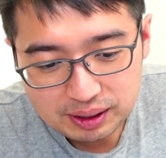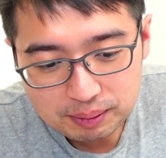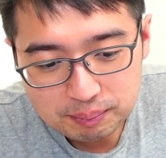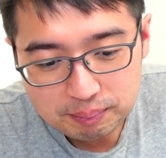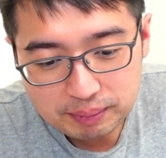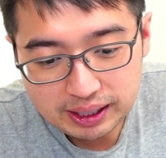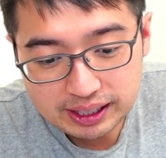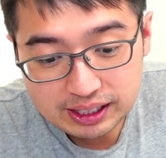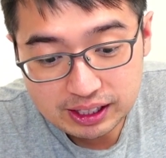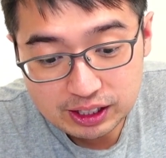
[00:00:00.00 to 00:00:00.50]

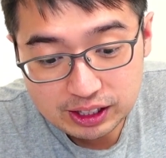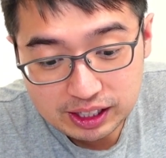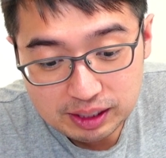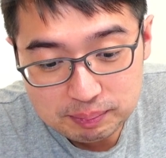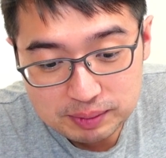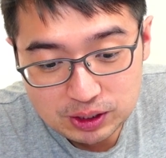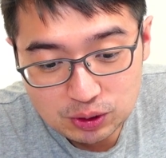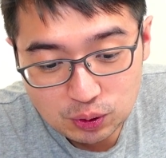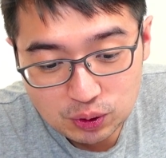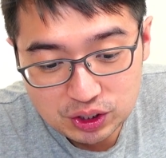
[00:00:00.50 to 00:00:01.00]
My
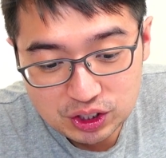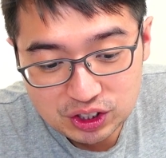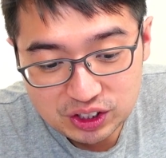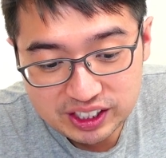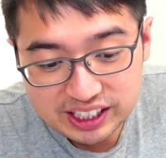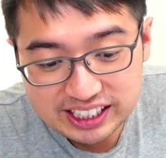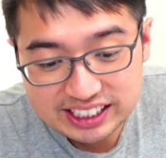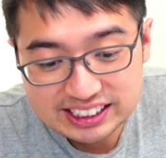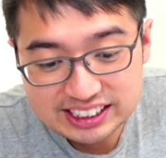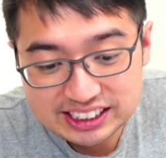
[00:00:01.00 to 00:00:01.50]
limit order
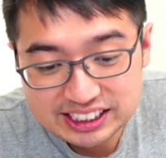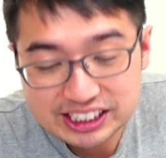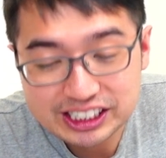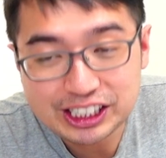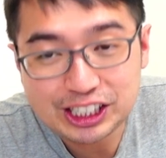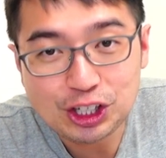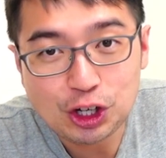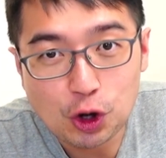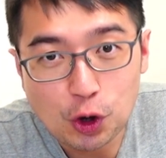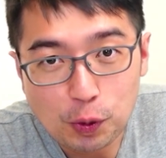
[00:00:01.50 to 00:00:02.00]
is
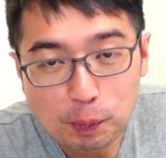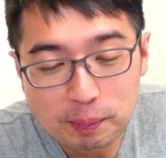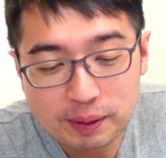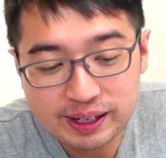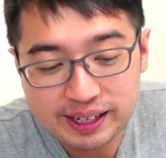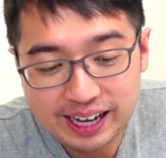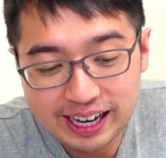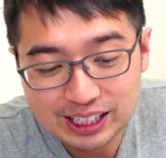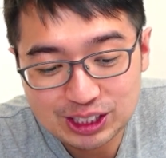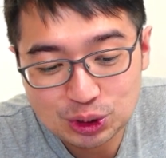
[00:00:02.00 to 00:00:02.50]
still
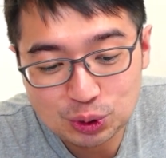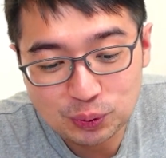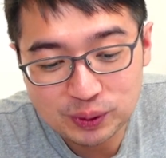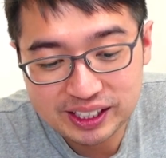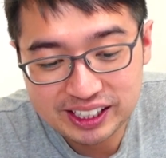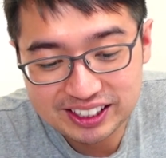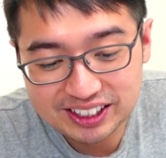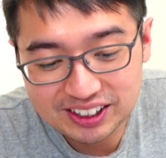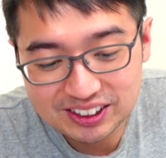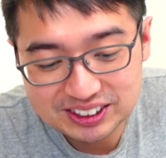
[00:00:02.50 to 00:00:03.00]
open at
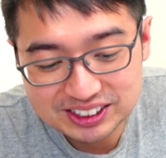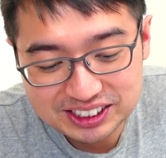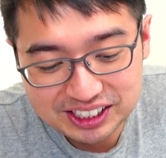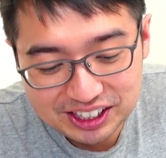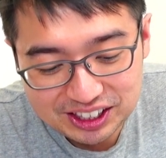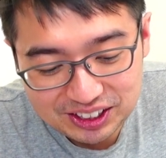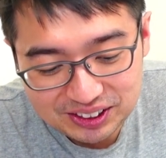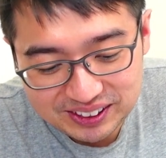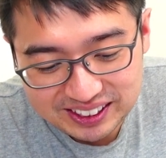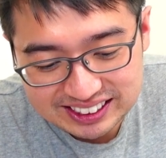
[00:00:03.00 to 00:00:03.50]

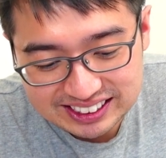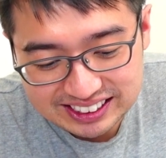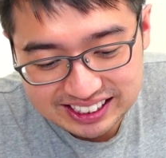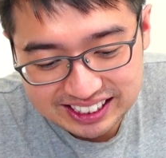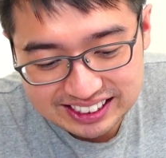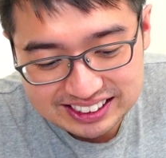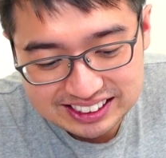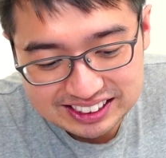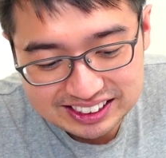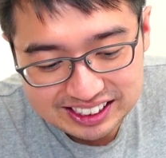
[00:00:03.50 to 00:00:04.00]

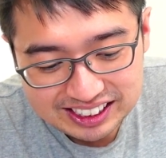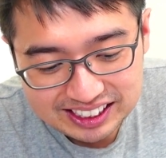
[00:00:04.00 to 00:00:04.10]
$20.30.